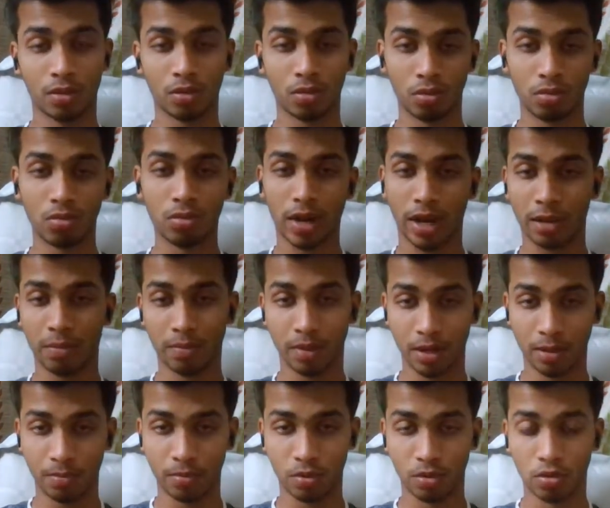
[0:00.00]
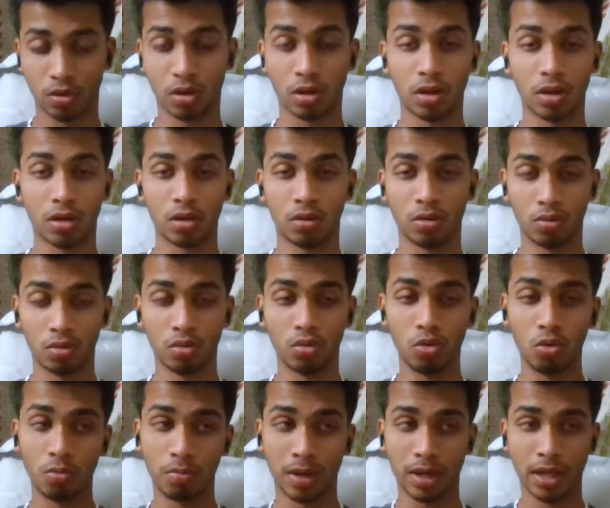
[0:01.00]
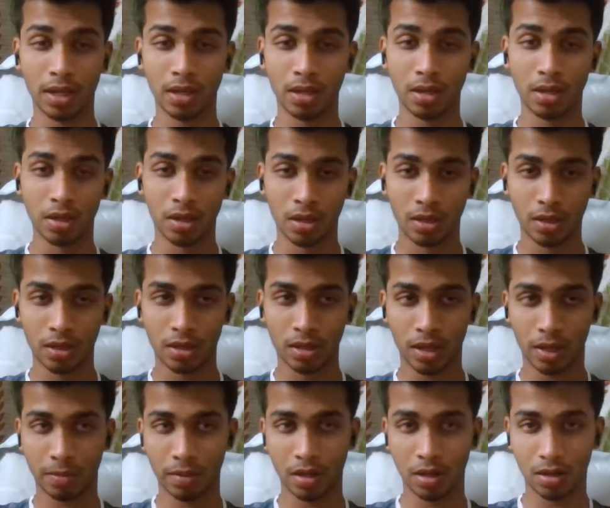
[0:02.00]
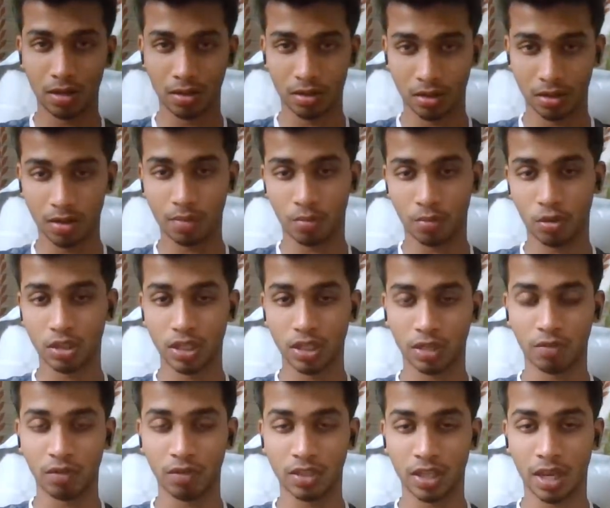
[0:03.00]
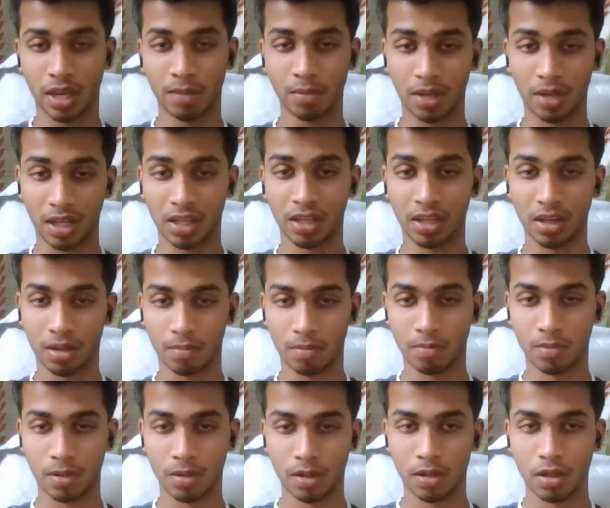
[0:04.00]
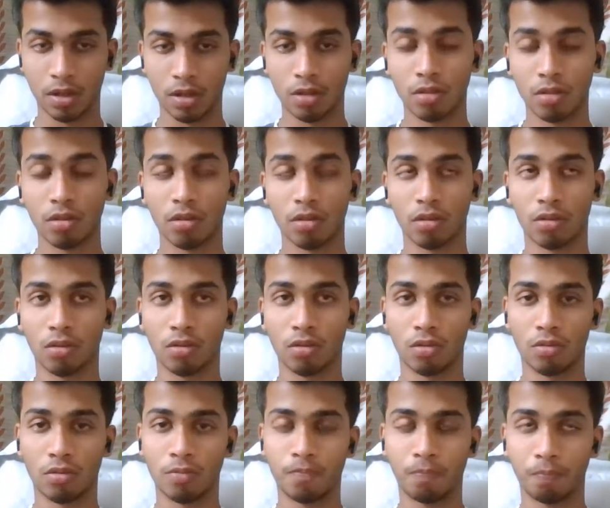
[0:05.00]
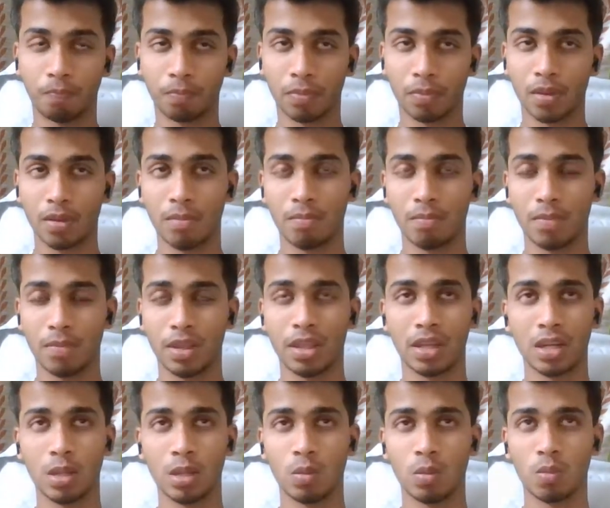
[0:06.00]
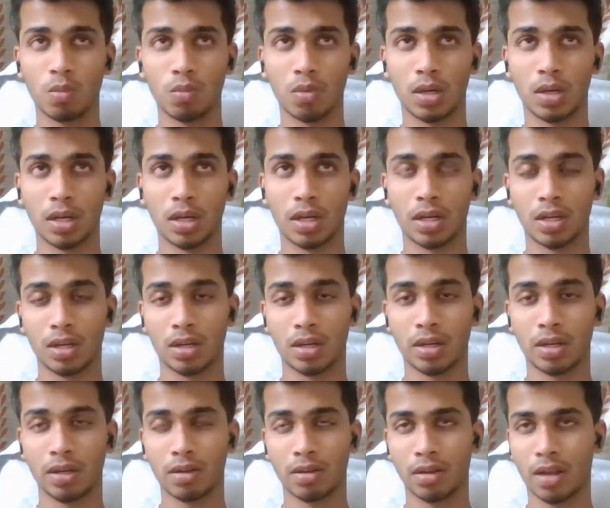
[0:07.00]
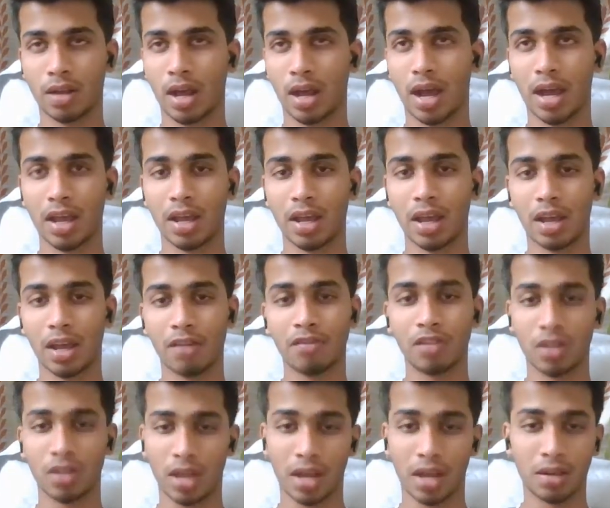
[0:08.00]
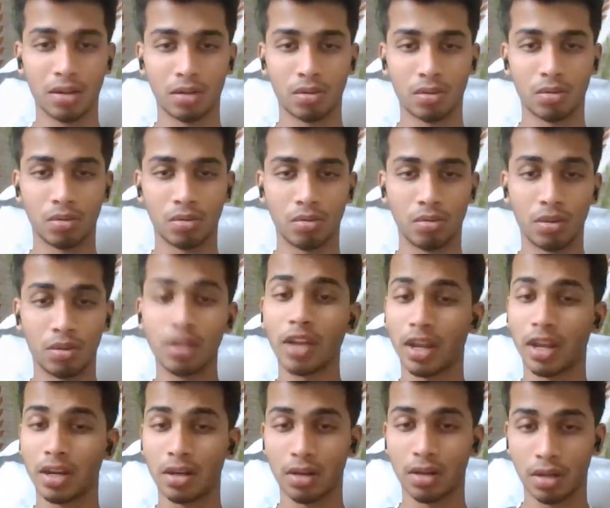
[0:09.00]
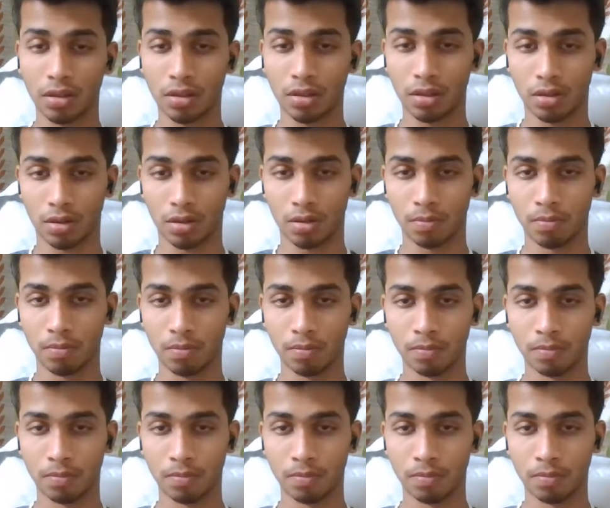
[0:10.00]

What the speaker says: to write my report or to do the project which I'm taking up. So basically, I have decided to design a truss system,